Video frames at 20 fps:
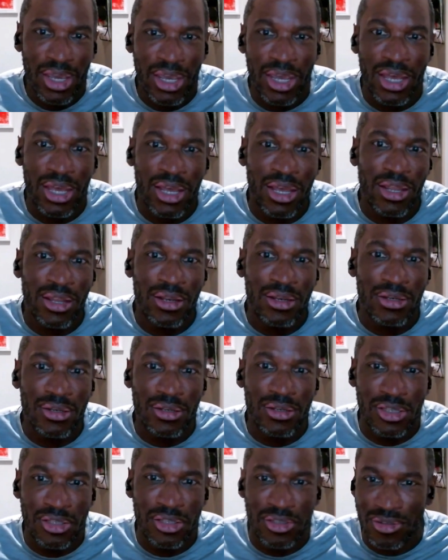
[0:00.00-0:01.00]

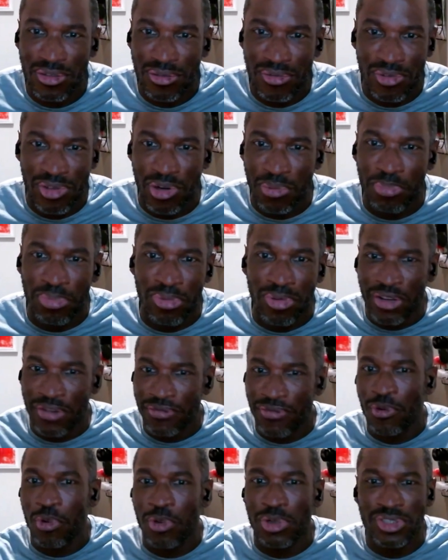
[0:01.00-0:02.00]
And this,
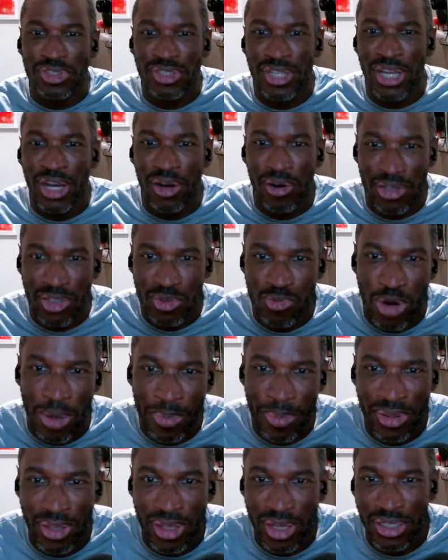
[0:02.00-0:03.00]
blunt force terrorist
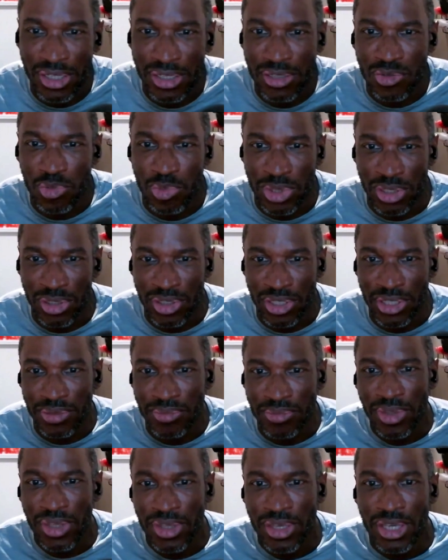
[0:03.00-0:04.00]
weapon that he's
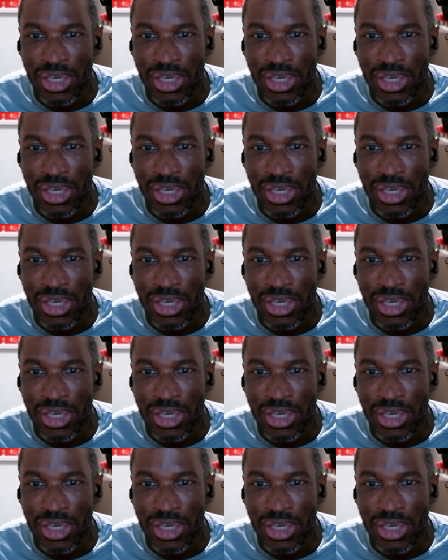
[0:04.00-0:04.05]
wielding